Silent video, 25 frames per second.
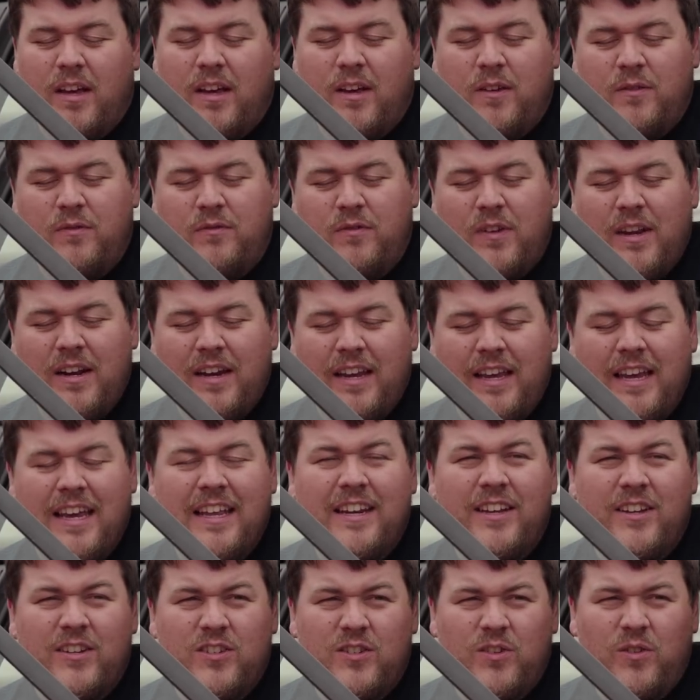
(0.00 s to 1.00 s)
fairly
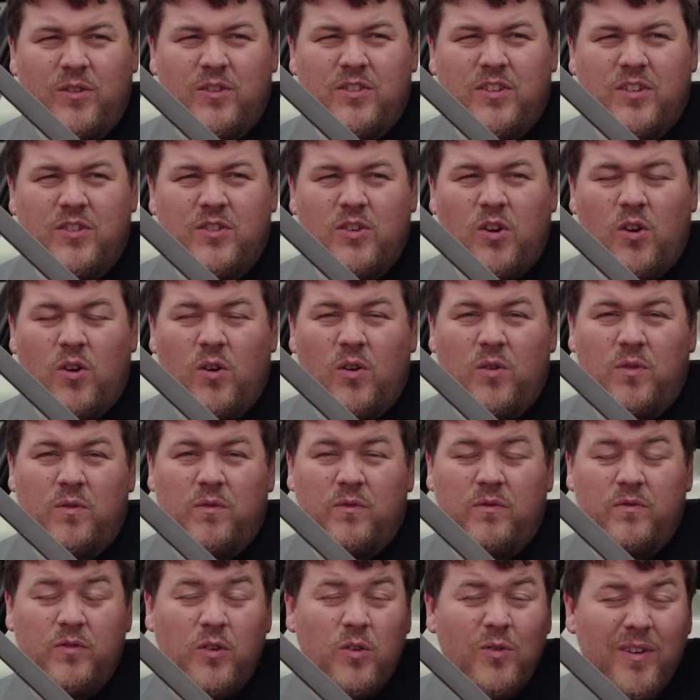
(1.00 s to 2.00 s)
hideous noises on
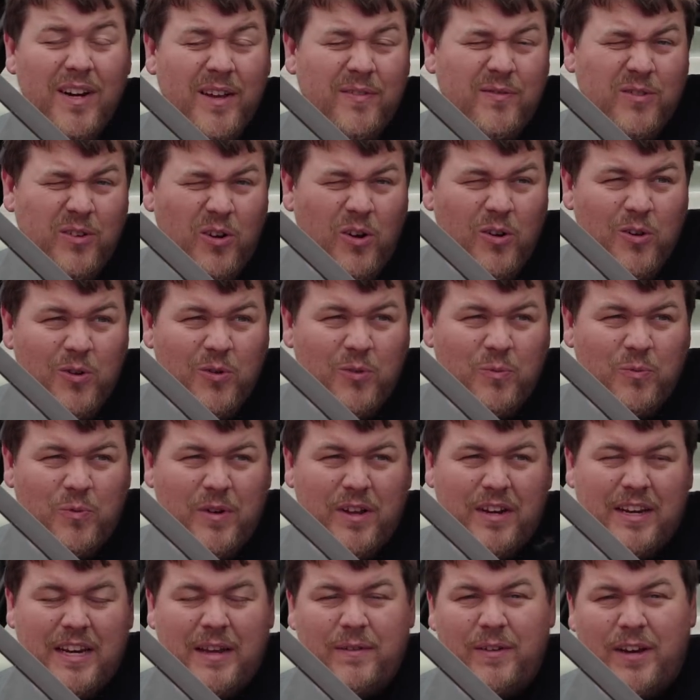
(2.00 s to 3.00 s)
full left lock
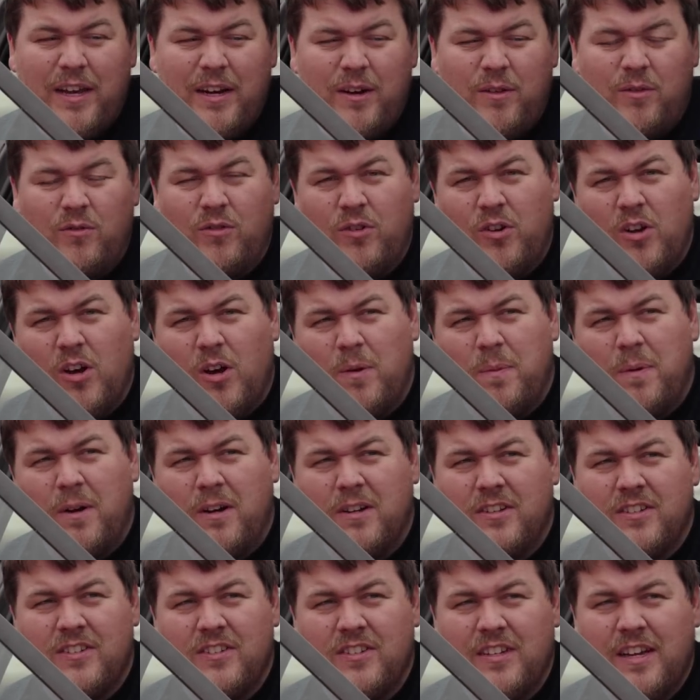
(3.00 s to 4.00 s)
when navigating through car
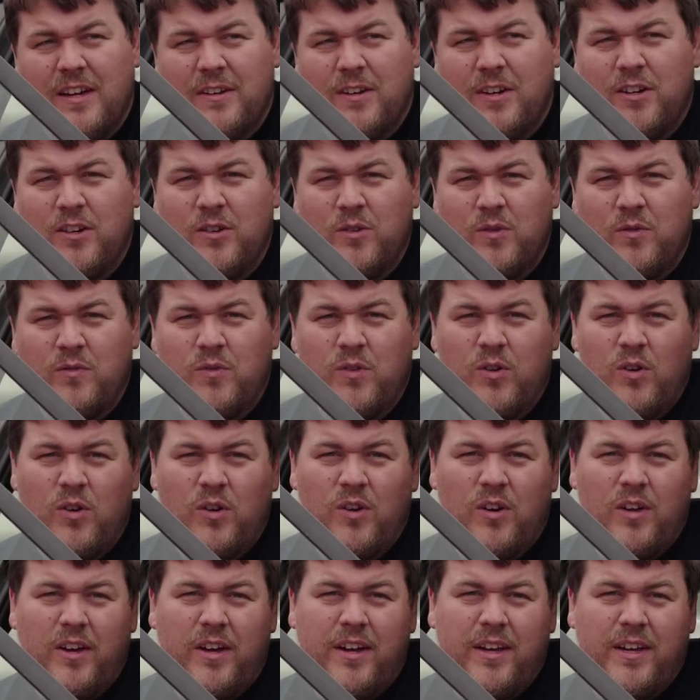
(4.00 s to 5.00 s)
parks. Sounded an awful lot
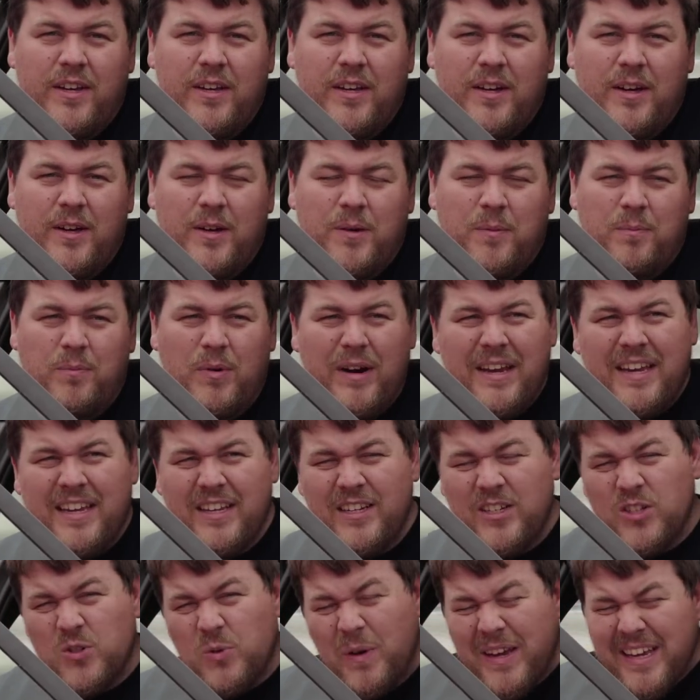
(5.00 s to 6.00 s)
like
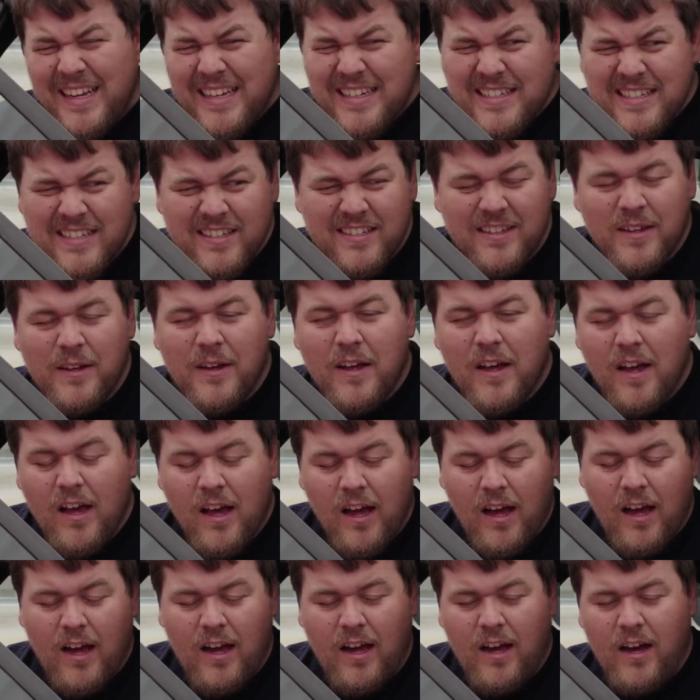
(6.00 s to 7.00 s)
breaking twigs.
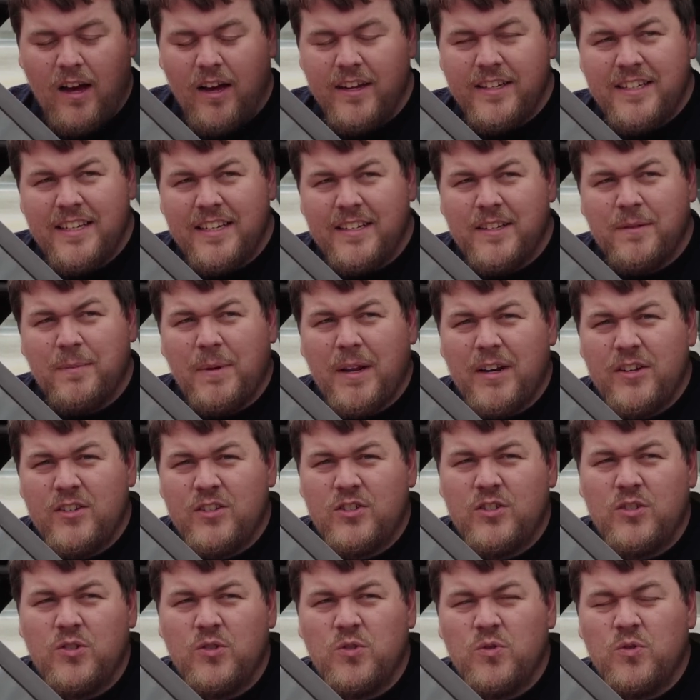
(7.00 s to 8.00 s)
I did manage
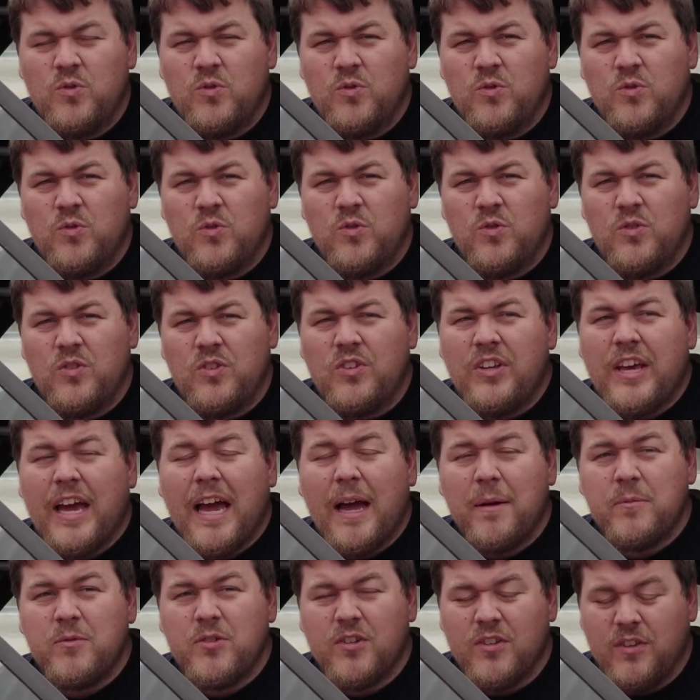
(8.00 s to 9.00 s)
to
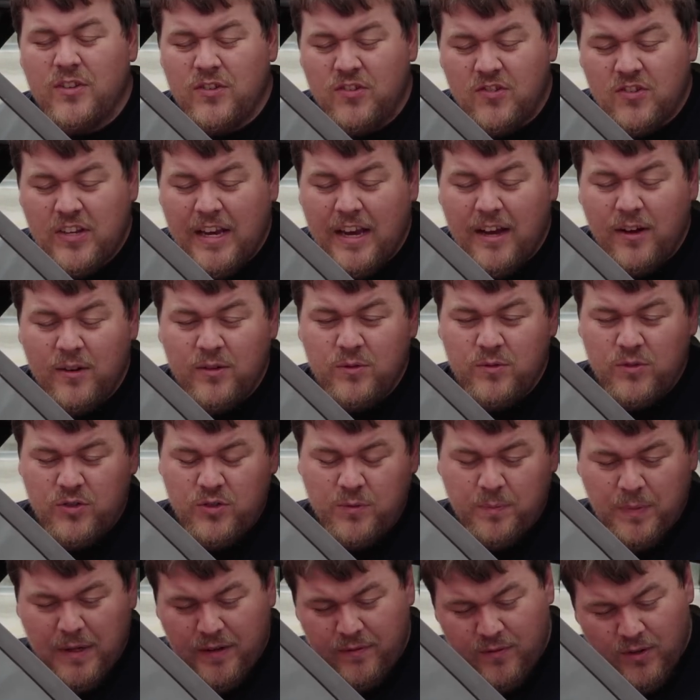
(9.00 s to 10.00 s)
capture the sound, which I'll
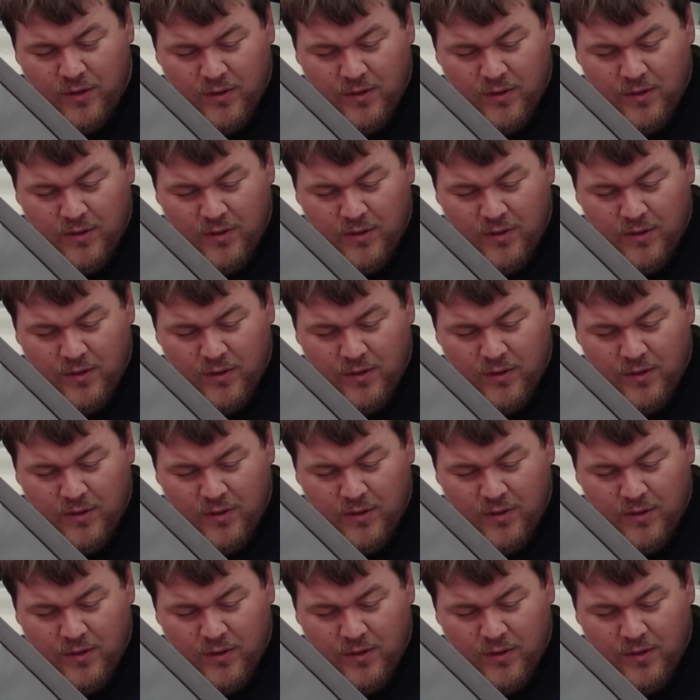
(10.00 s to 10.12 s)
play for you